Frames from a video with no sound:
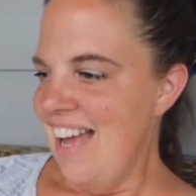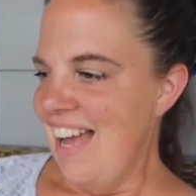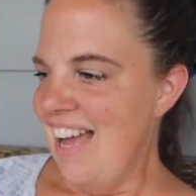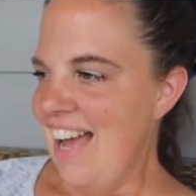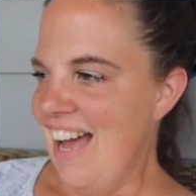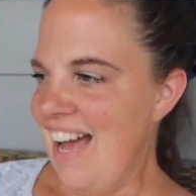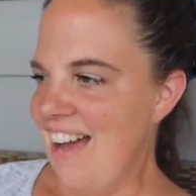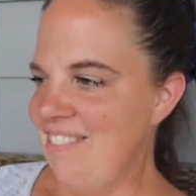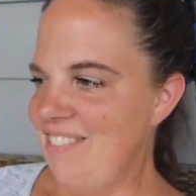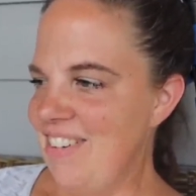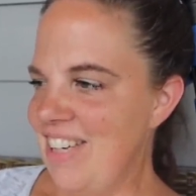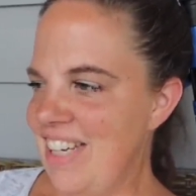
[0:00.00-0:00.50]

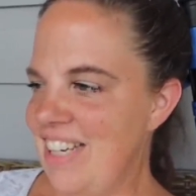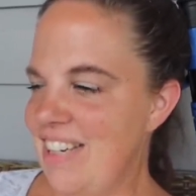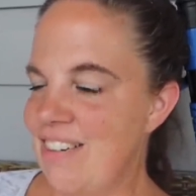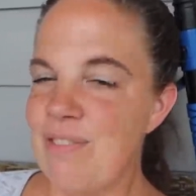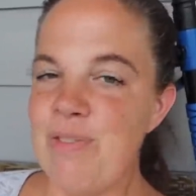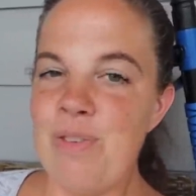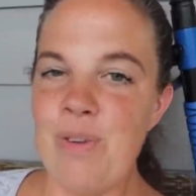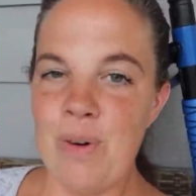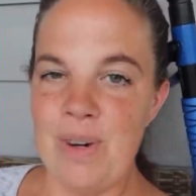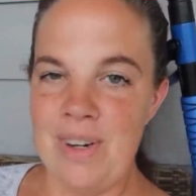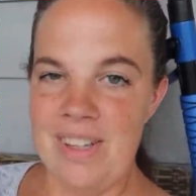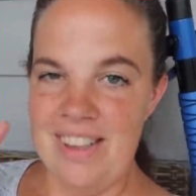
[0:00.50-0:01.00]
having
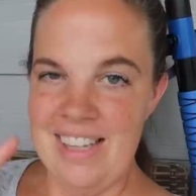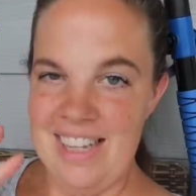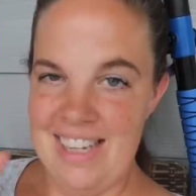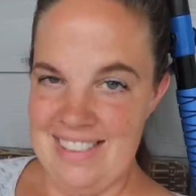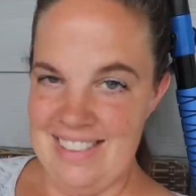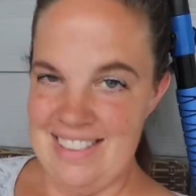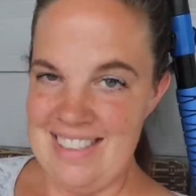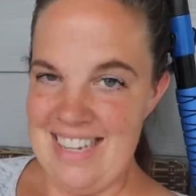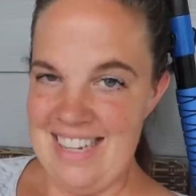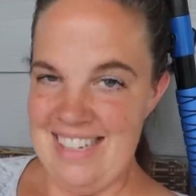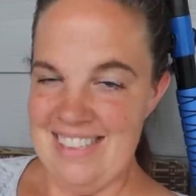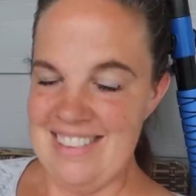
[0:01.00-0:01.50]
four
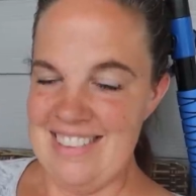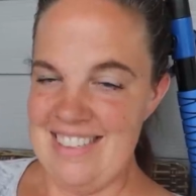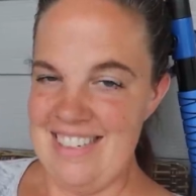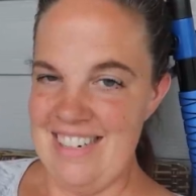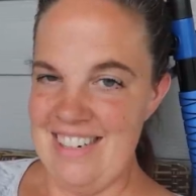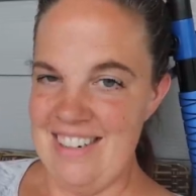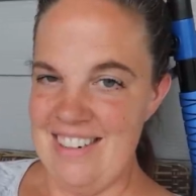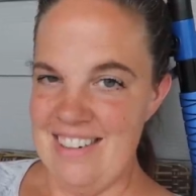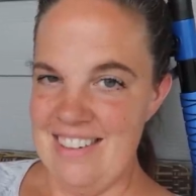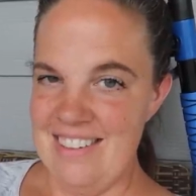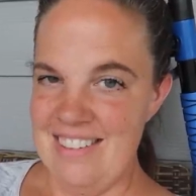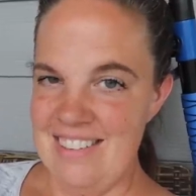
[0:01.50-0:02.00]
less kids
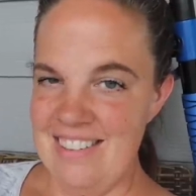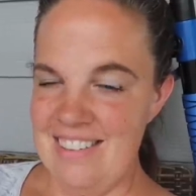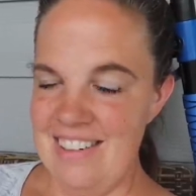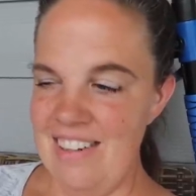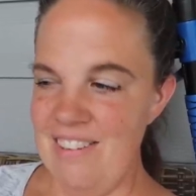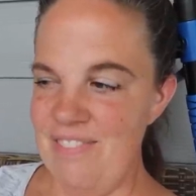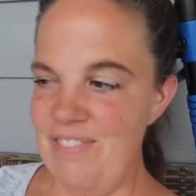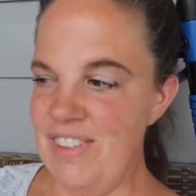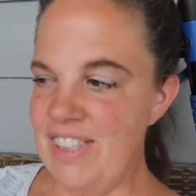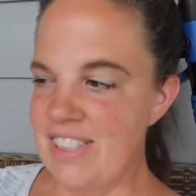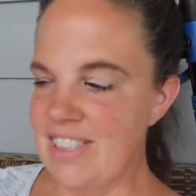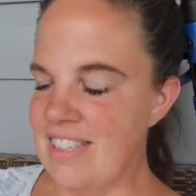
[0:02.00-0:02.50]
here.
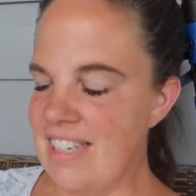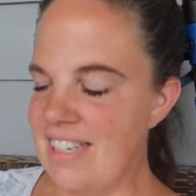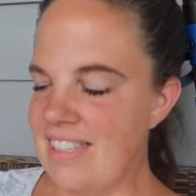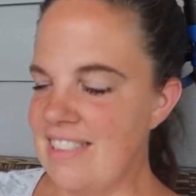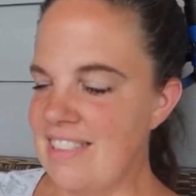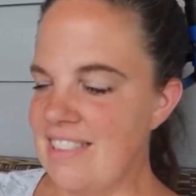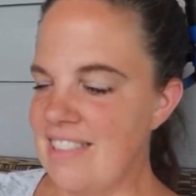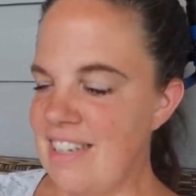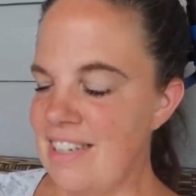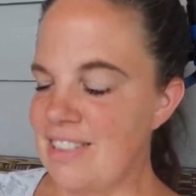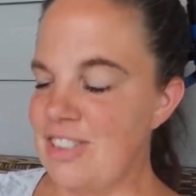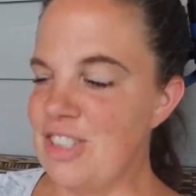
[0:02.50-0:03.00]
It feels like
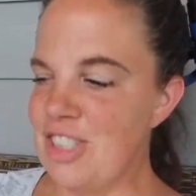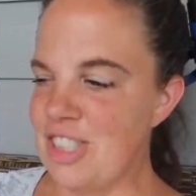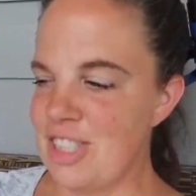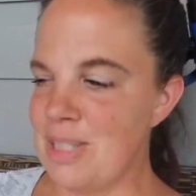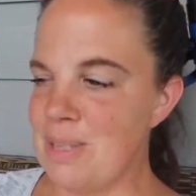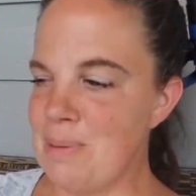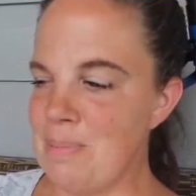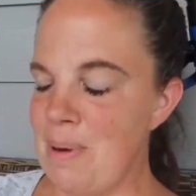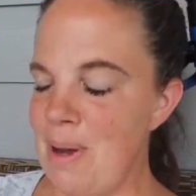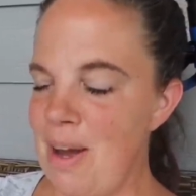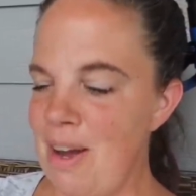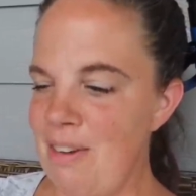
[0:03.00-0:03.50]
such a
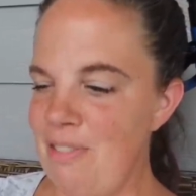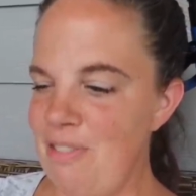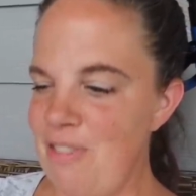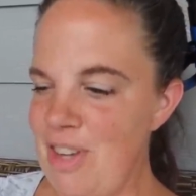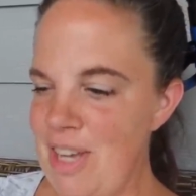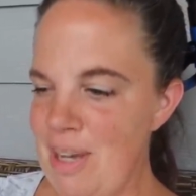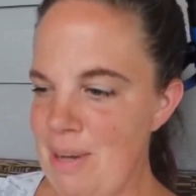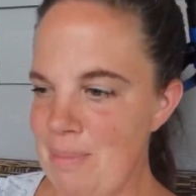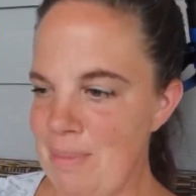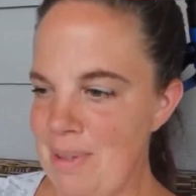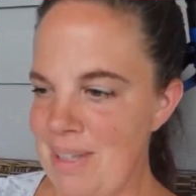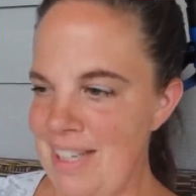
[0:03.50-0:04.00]
small
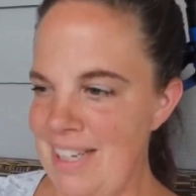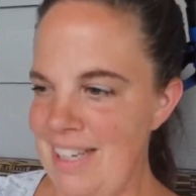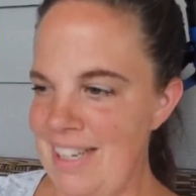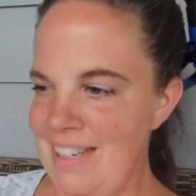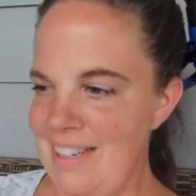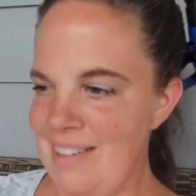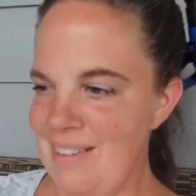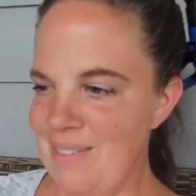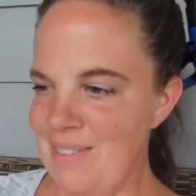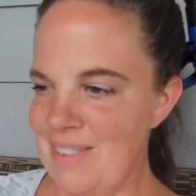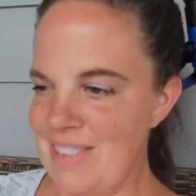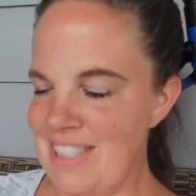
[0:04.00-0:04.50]

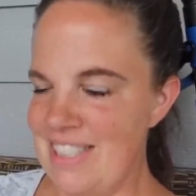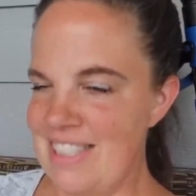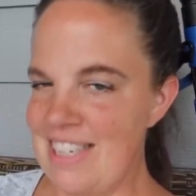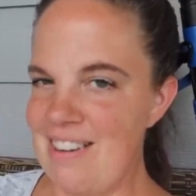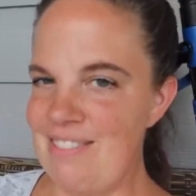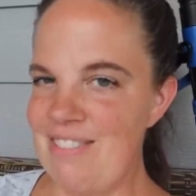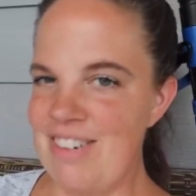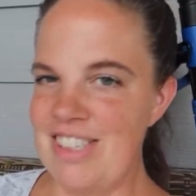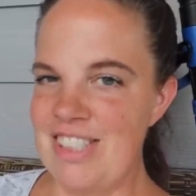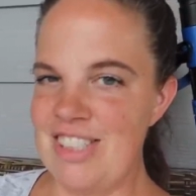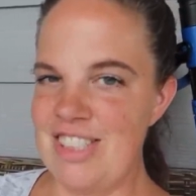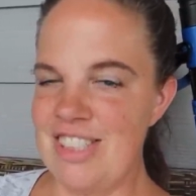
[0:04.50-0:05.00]
family with
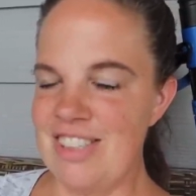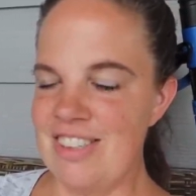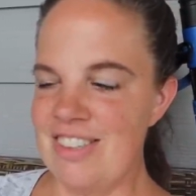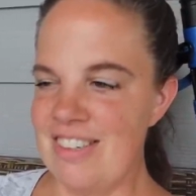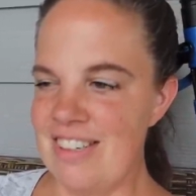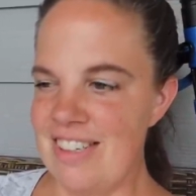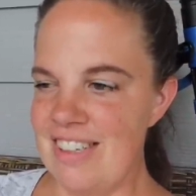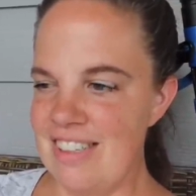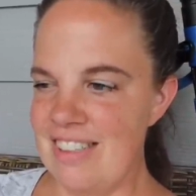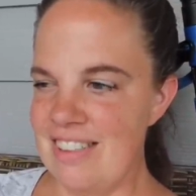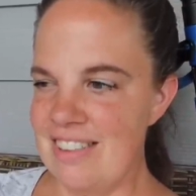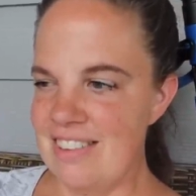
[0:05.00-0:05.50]
seven
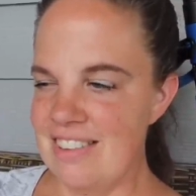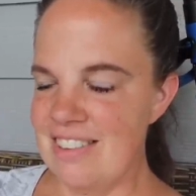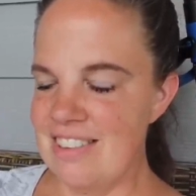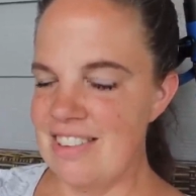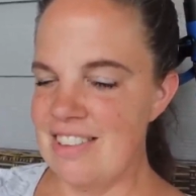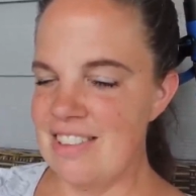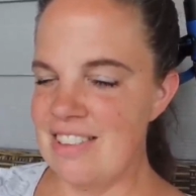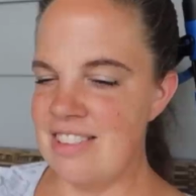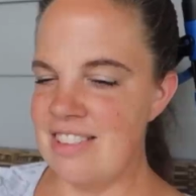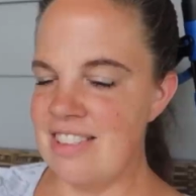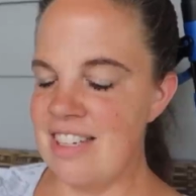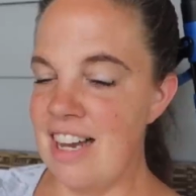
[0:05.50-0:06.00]
children.
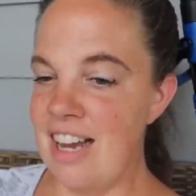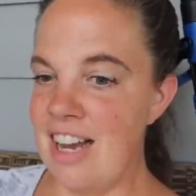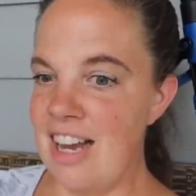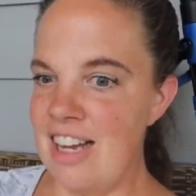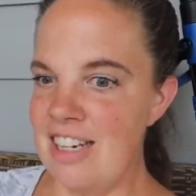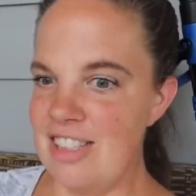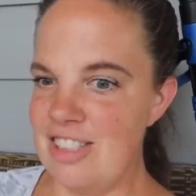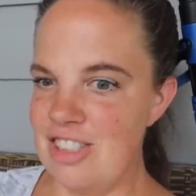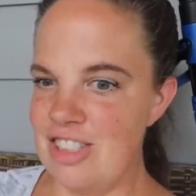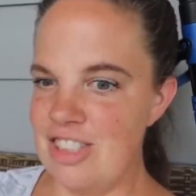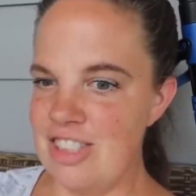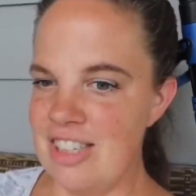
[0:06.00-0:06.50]

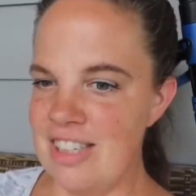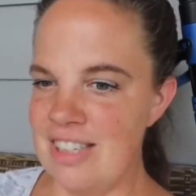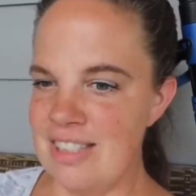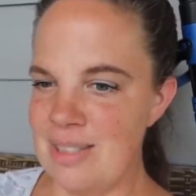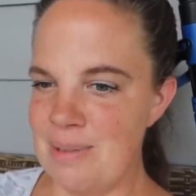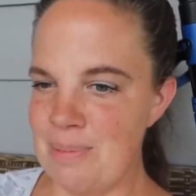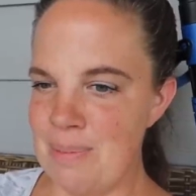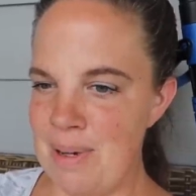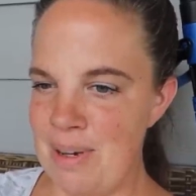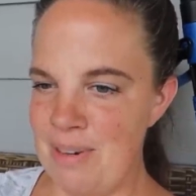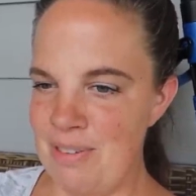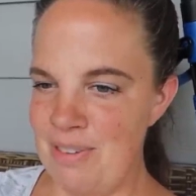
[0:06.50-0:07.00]
Such a
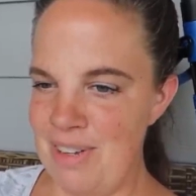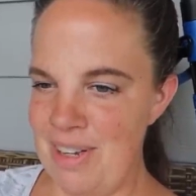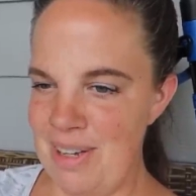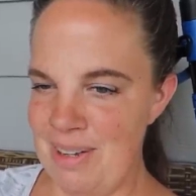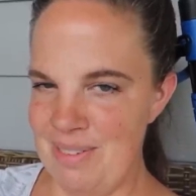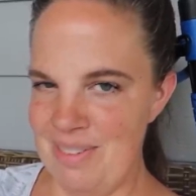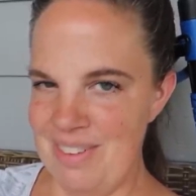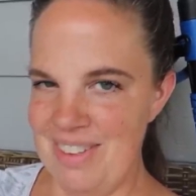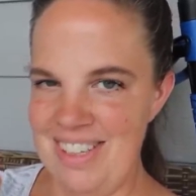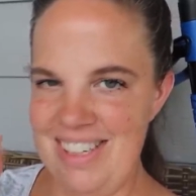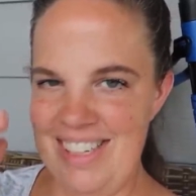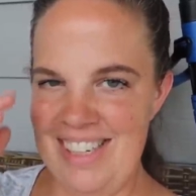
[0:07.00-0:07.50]
small
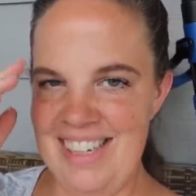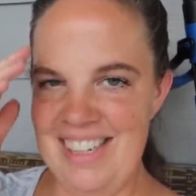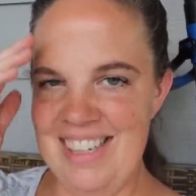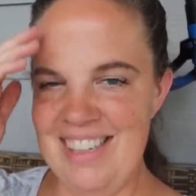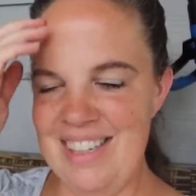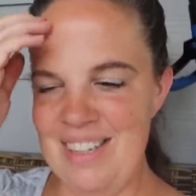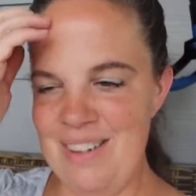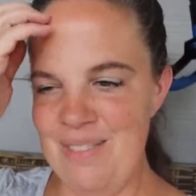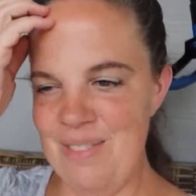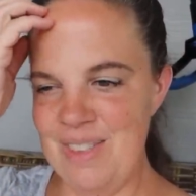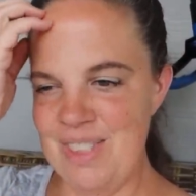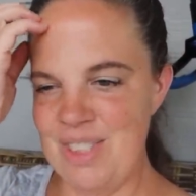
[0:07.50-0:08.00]
family.
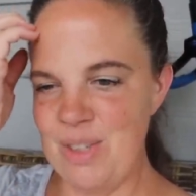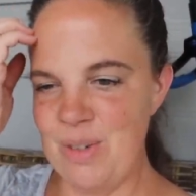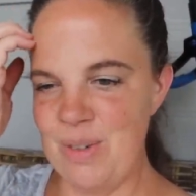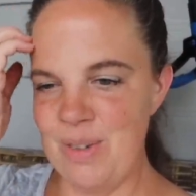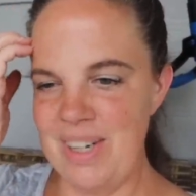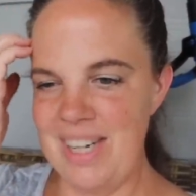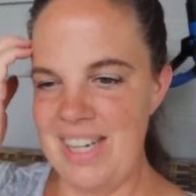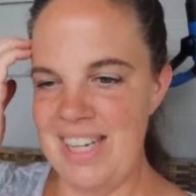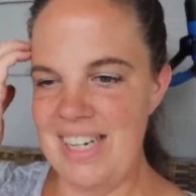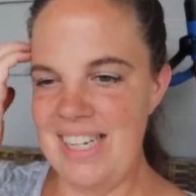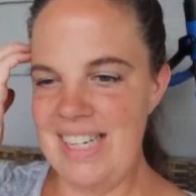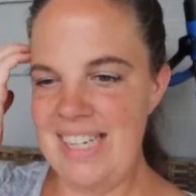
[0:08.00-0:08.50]
And then with
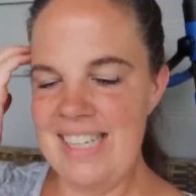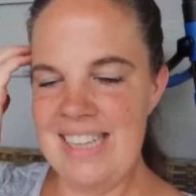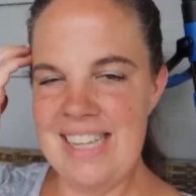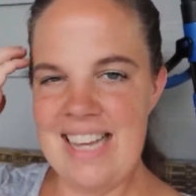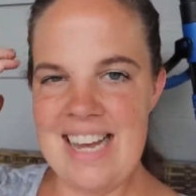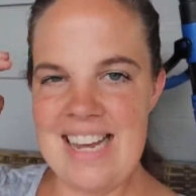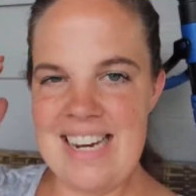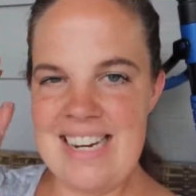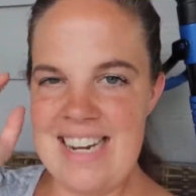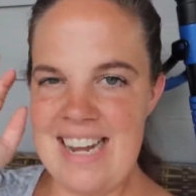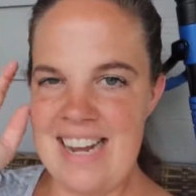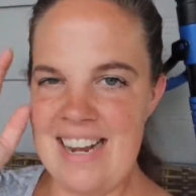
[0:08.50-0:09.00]
Tori and
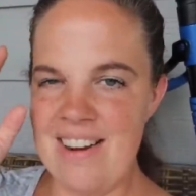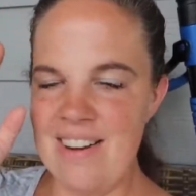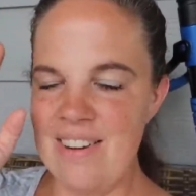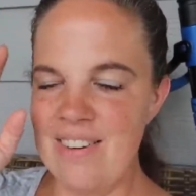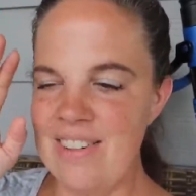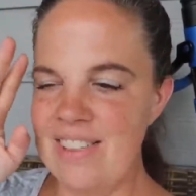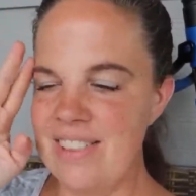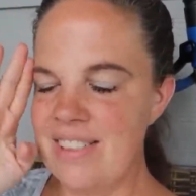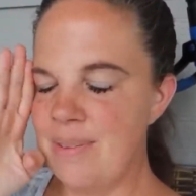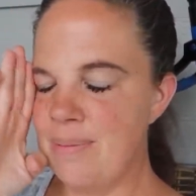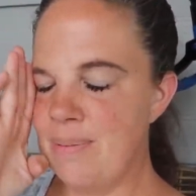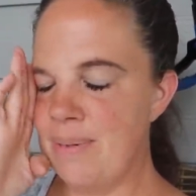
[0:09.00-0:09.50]
Eli
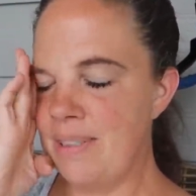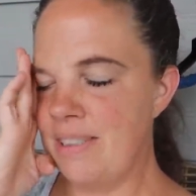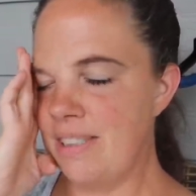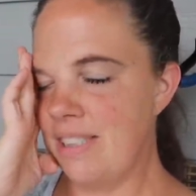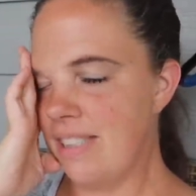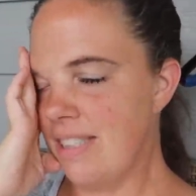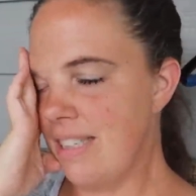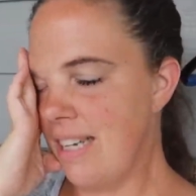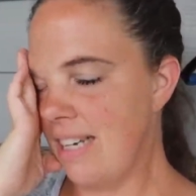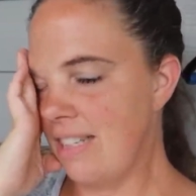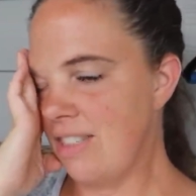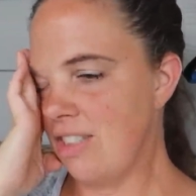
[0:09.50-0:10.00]
down, it's been
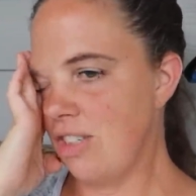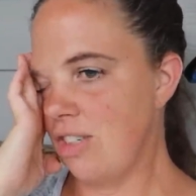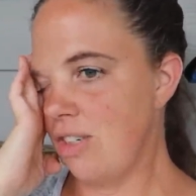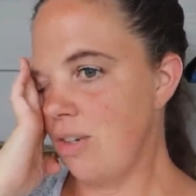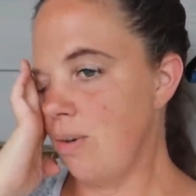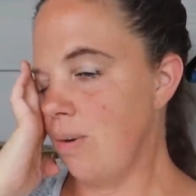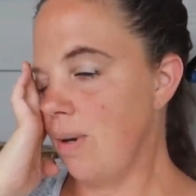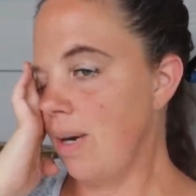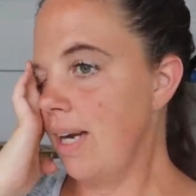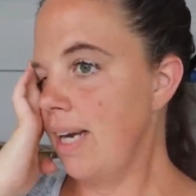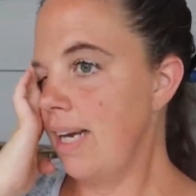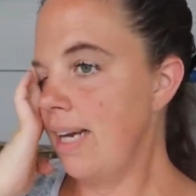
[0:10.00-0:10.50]
just extra
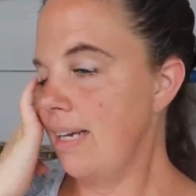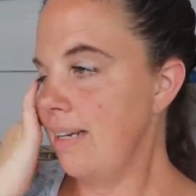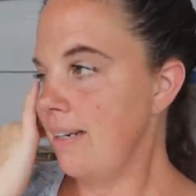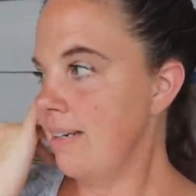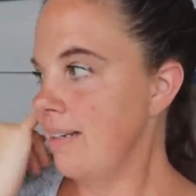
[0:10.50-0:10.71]
quiet.